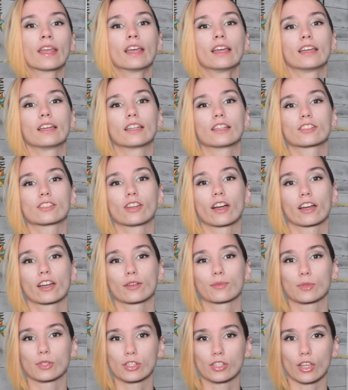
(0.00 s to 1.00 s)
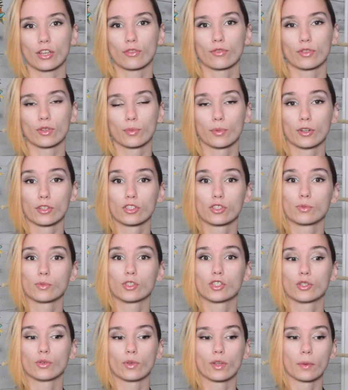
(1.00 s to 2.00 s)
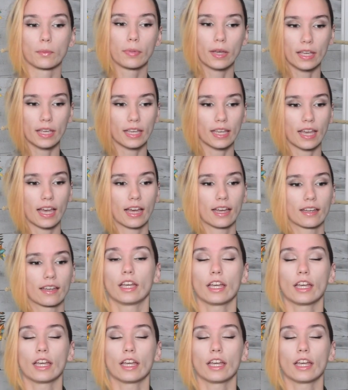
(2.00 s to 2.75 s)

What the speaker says: It is not going to be safe for the birds to be chewing and picking at.